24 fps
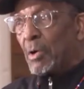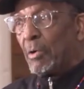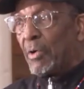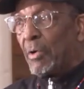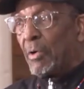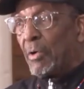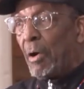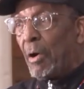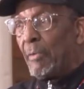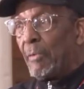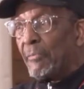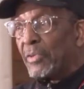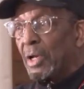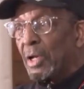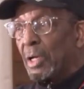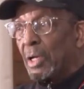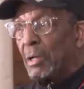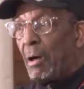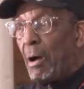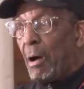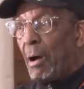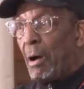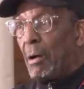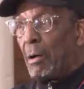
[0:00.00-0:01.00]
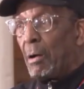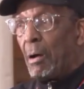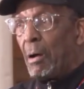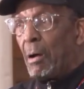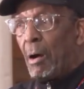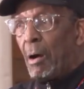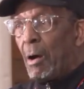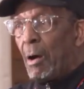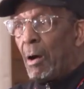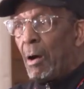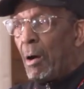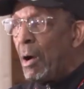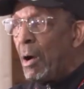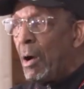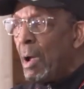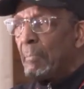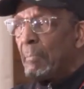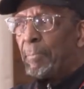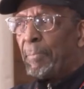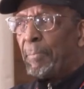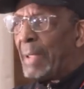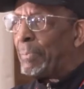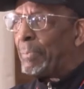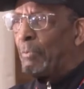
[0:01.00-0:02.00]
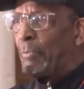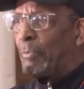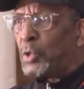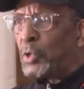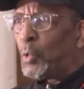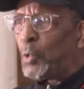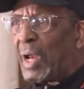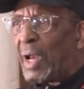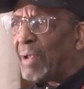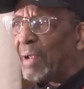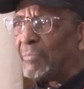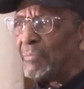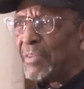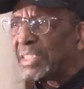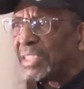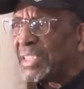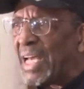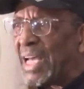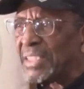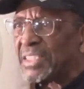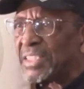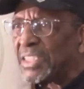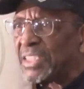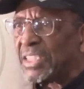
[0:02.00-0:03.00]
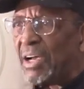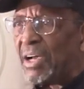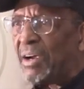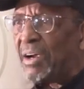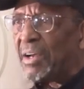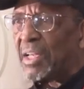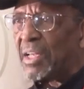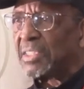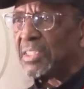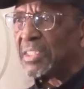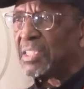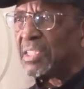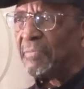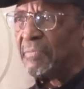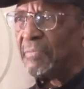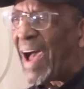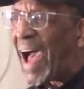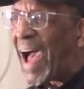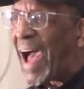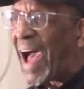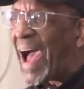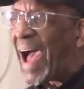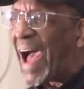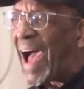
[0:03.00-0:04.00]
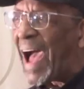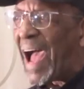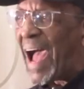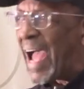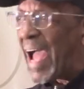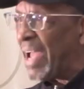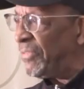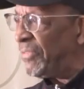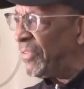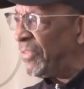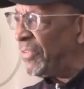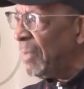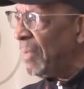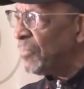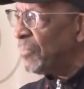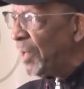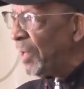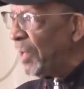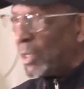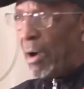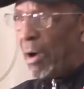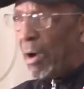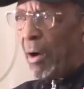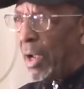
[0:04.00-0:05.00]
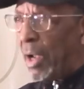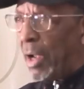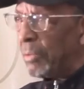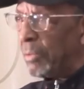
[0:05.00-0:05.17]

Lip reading: over the long haul, but people will do whatever is necessary to survive. We saw